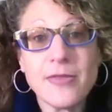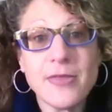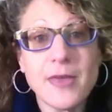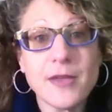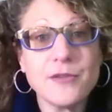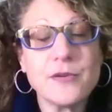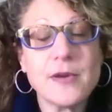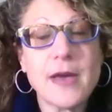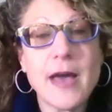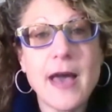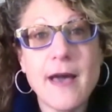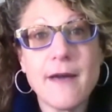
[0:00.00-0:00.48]

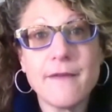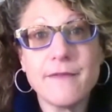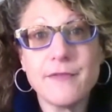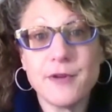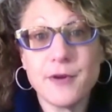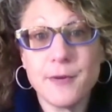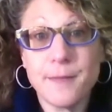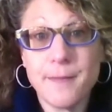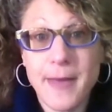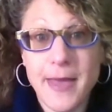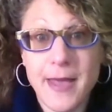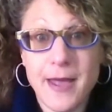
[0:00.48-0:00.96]
Then you
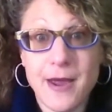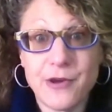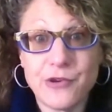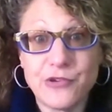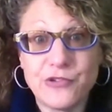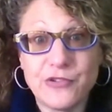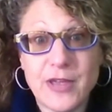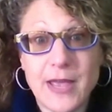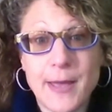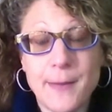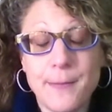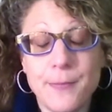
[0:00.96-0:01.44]
have your
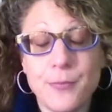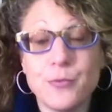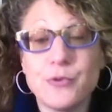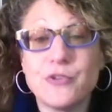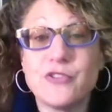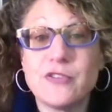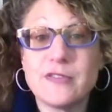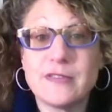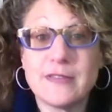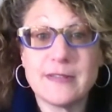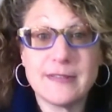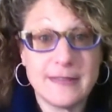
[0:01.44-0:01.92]
pear shape,
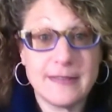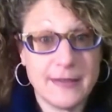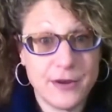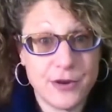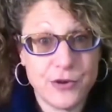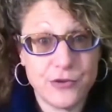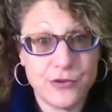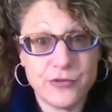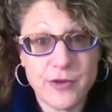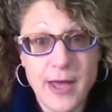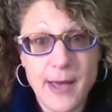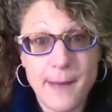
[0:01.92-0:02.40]
which is a
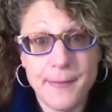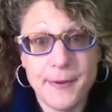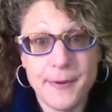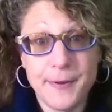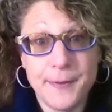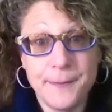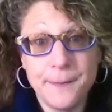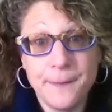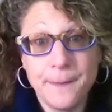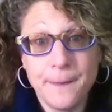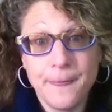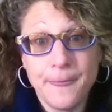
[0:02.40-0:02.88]

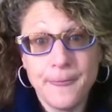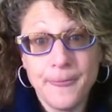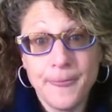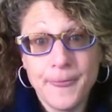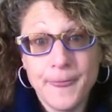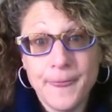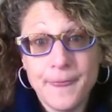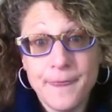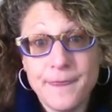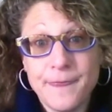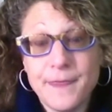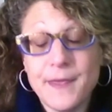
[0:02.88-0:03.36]
teardrop.
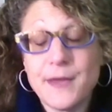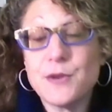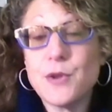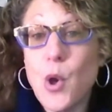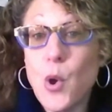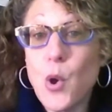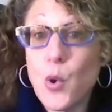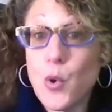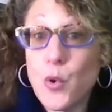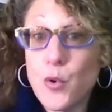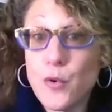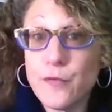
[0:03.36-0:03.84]

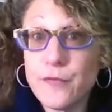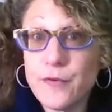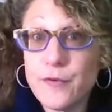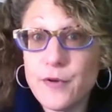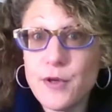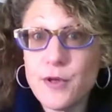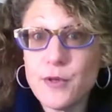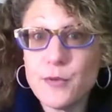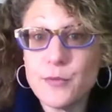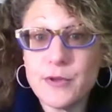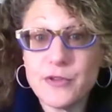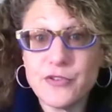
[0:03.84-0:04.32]
Then
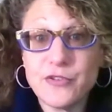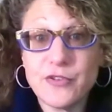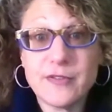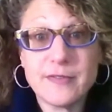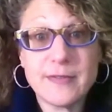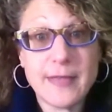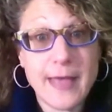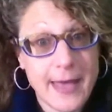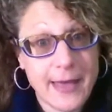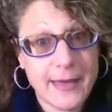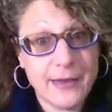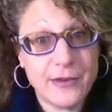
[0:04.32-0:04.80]
oval, which
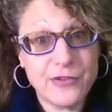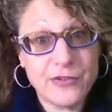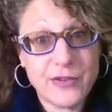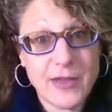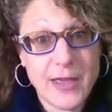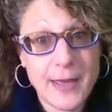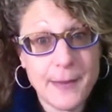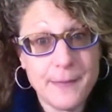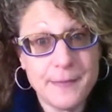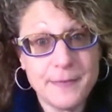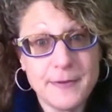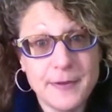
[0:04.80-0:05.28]
is
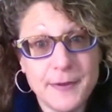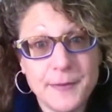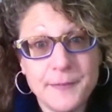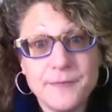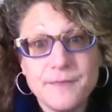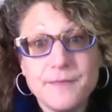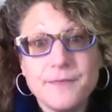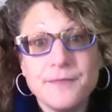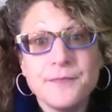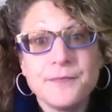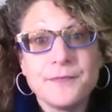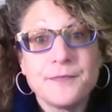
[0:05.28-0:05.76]
egg-shaped.
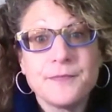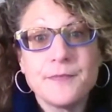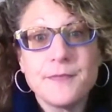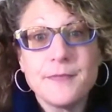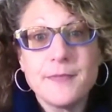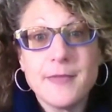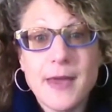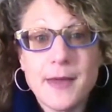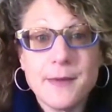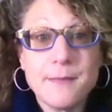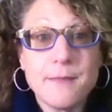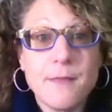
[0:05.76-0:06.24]

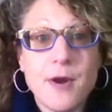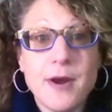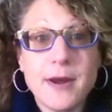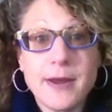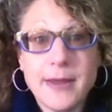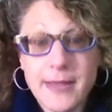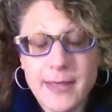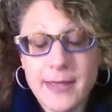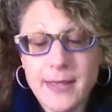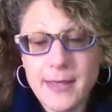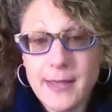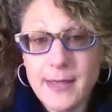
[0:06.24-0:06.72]
Then
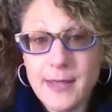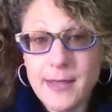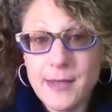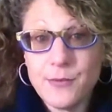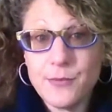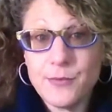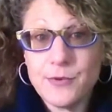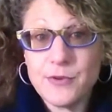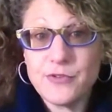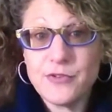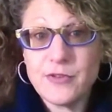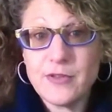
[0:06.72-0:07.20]

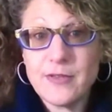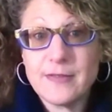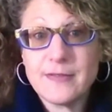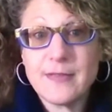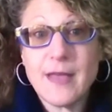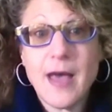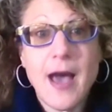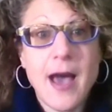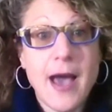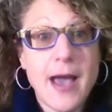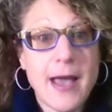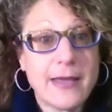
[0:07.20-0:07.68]
marquee, which
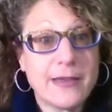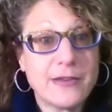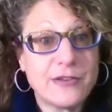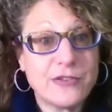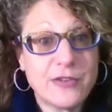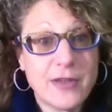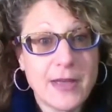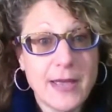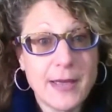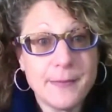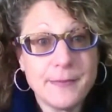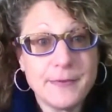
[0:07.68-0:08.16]
is
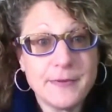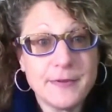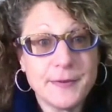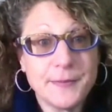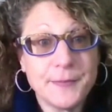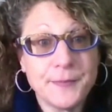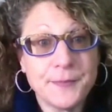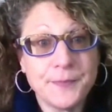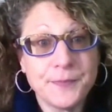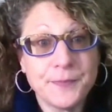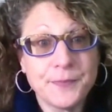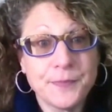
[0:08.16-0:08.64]

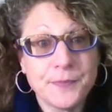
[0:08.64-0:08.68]
eye-shaped.